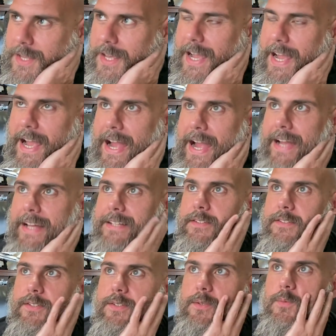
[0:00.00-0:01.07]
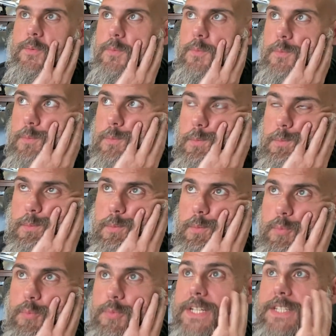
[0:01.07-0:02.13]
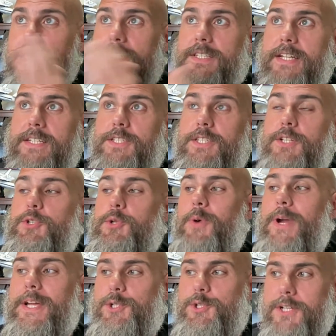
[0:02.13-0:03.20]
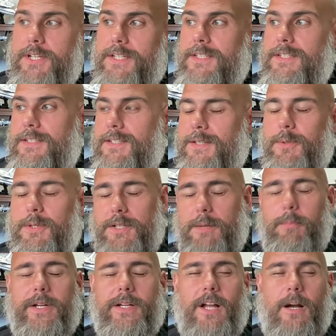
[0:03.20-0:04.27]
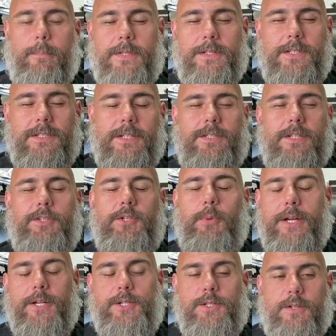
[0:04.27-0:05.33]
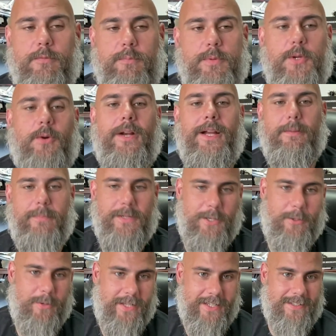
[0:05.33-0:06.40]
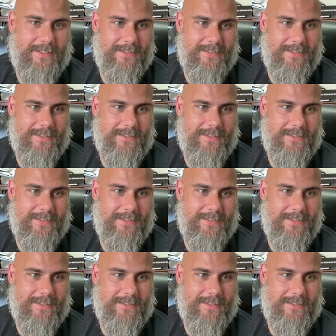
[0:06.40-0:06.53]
And this is a situation, the reason I'm bringing it up, this is a situation of pure ambiguity.